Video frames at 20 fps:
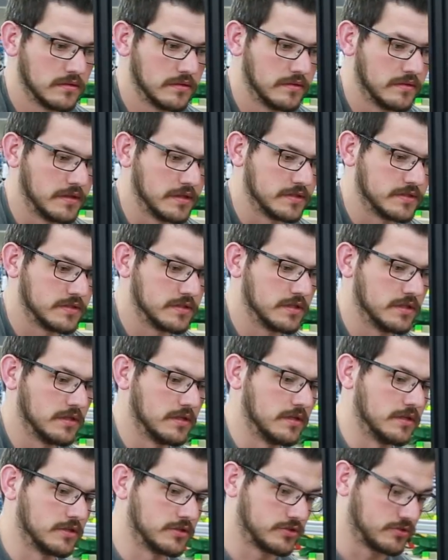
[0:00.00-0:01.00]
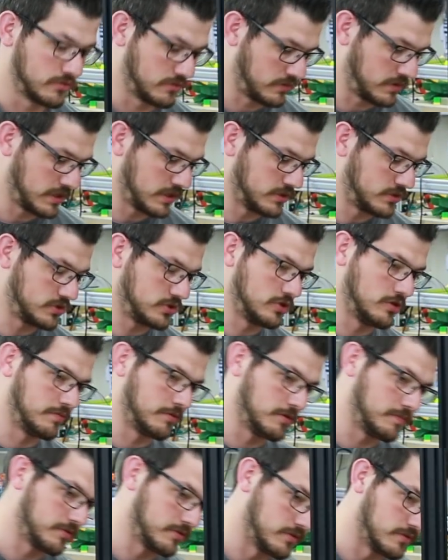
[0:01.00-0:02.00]
this extruder is super
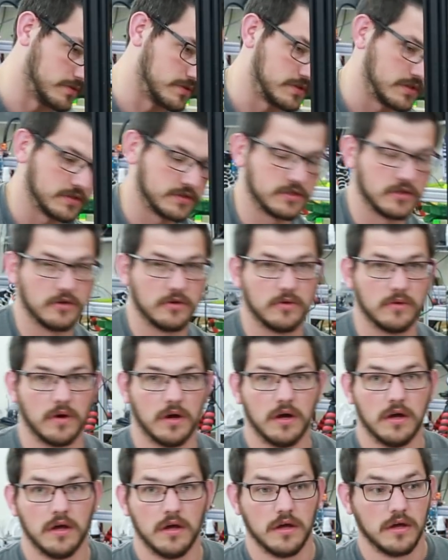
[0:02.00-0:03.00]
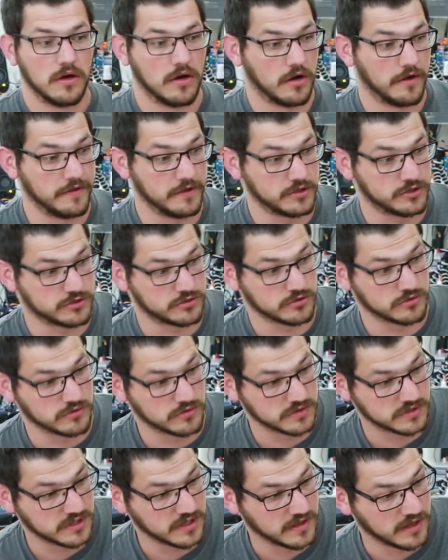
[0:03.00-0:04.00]
duper loose. So on the
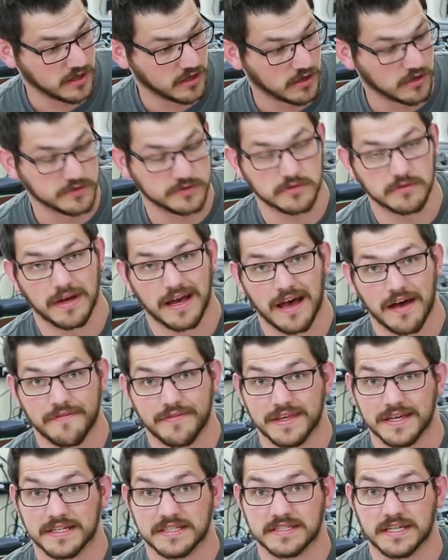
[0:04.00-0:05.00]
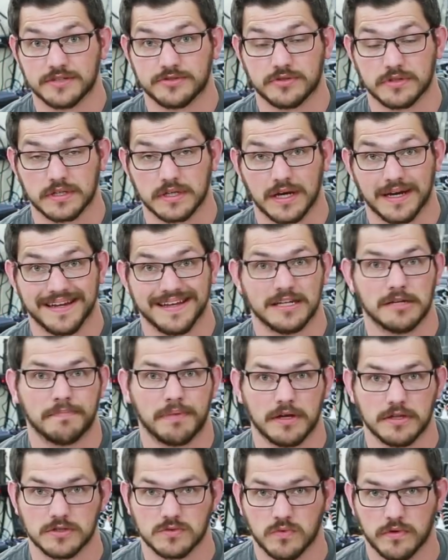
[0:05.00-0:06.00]
extruders, they also have the eccentric nut. It
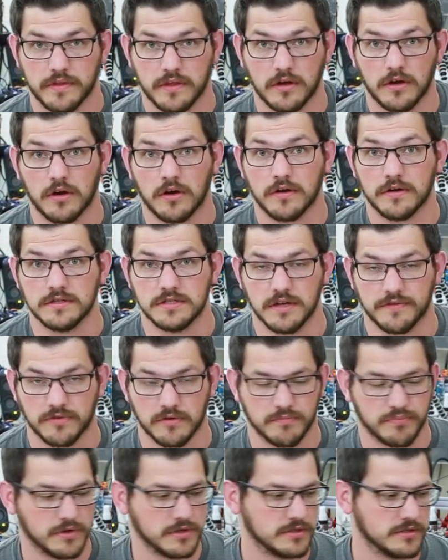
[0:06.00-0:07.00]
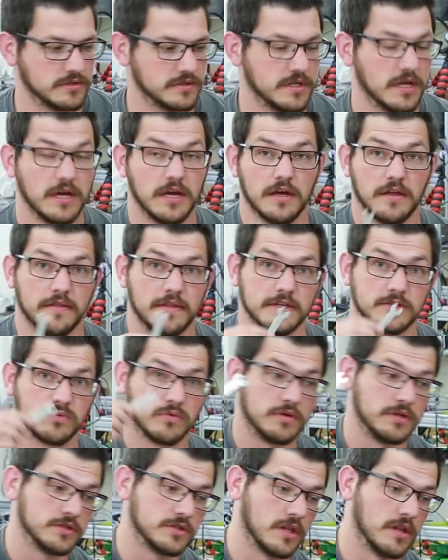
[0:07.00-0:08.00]
depends where they are in different printers. This
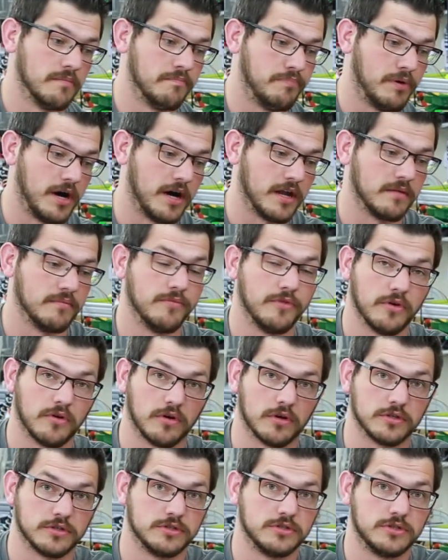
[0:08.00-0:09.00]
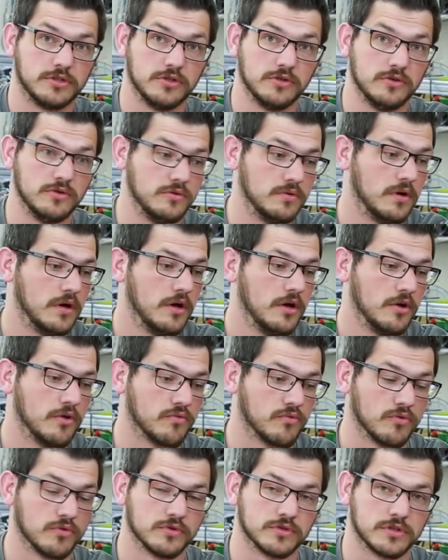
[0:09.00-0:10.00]
one is on the bottom. There are 2
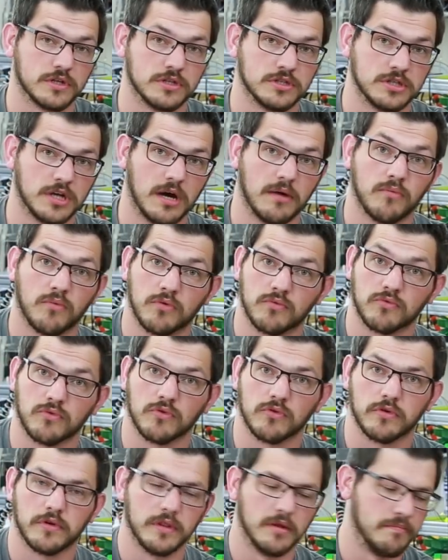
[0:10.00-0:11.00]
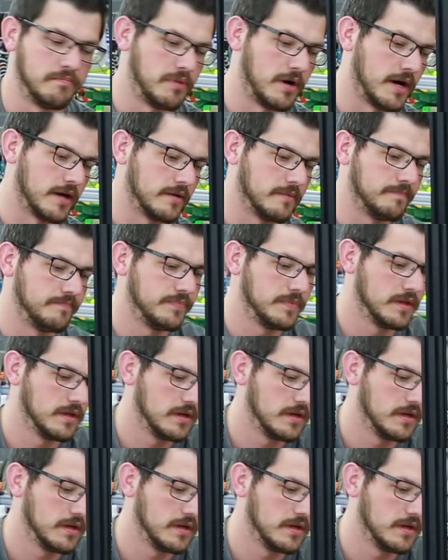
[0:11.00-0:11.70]
rollers on top, 1 roller on the bottom,